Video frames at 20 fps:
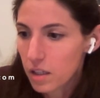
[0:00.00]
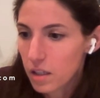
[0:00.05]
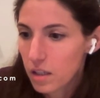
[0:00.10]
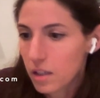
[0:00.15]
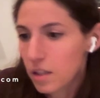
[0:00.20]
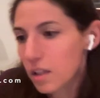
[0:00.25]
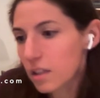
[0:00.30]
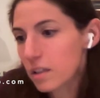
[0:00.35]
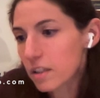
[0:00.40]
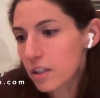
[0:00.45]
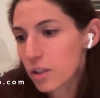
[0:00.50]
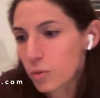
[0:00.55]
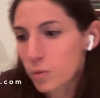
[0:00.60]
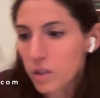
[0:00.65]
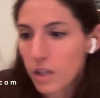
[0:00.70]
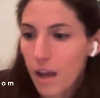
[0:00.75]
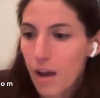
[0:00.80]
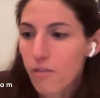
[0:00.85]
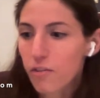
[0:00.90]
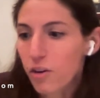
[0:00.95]
And then Leo would
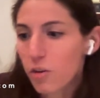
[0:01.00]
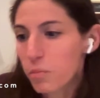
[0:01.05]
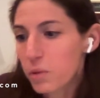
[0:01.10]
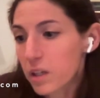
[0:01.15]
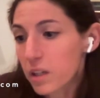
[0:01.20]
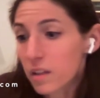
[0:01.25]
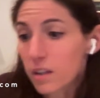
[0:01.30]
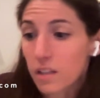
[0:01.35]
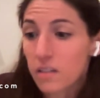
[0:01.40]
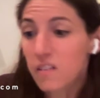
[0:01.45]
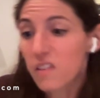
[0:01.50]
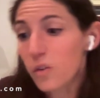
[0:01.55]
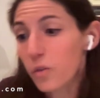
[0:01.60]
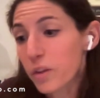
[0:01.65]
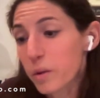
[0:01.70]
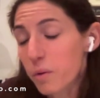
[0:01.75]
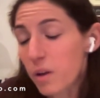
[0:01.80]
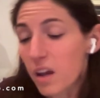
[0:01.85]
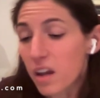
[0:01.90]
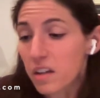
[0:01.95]
counter and be like, that's the
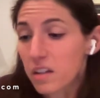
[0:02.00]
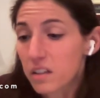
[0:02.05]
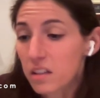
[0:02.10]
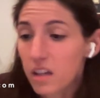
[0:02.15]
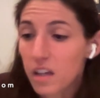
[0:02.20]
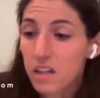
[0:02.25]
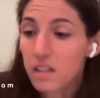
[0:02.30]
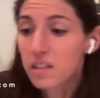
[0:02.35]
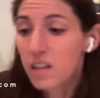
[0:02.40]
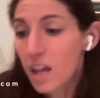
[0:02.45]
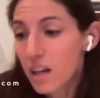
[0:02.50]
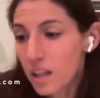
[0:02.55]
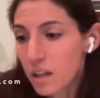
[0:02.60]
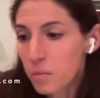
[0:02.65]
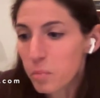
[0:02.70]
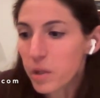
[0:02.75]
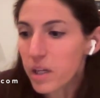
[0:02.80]
only way I could get a tenant.